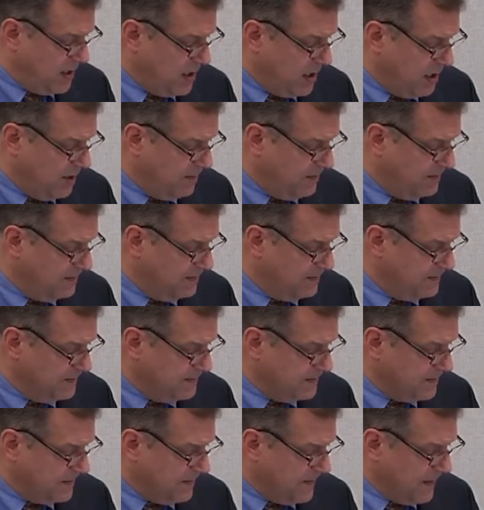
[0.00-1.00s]
Um,
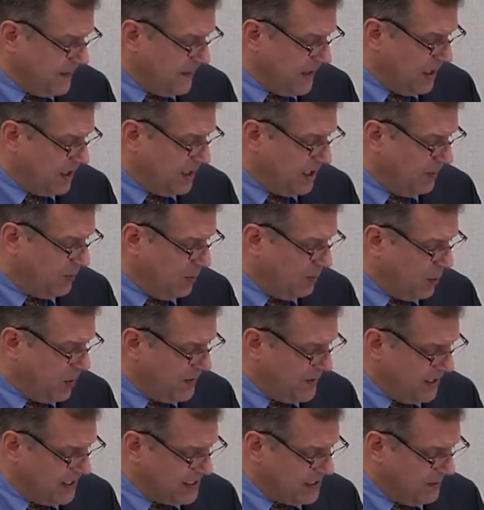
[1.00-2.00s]
a couple
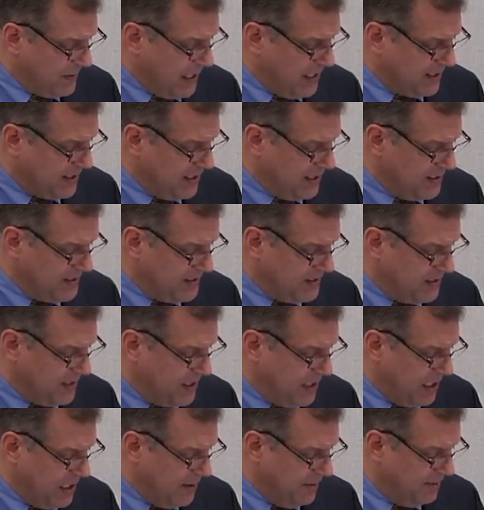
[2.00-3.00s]
more things about
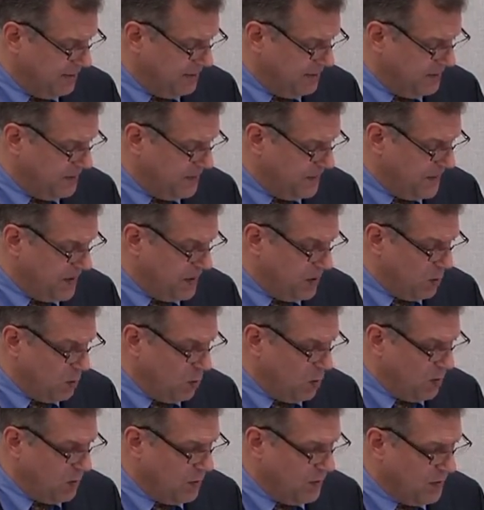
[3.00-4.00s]
this. Um,
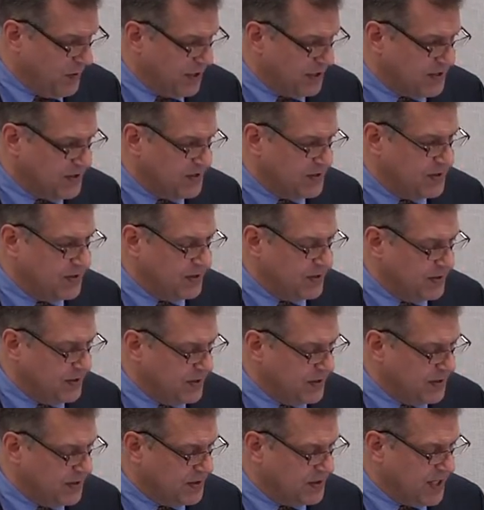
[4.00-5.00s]

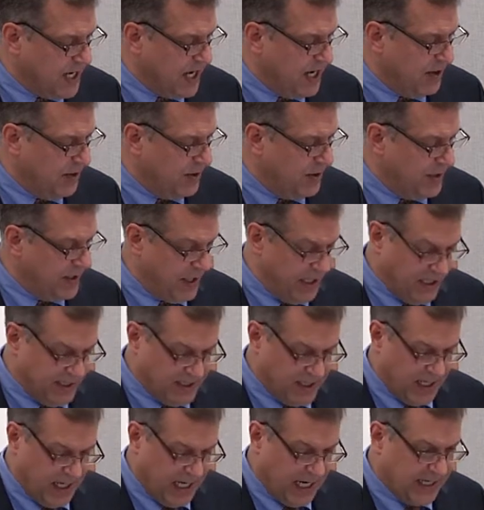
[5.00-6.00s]
this standard
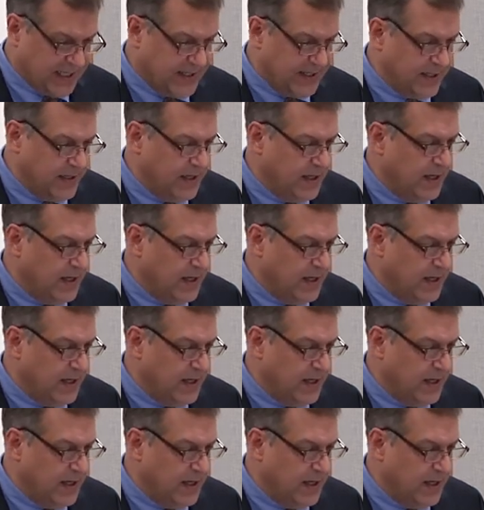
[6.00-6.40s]
is not,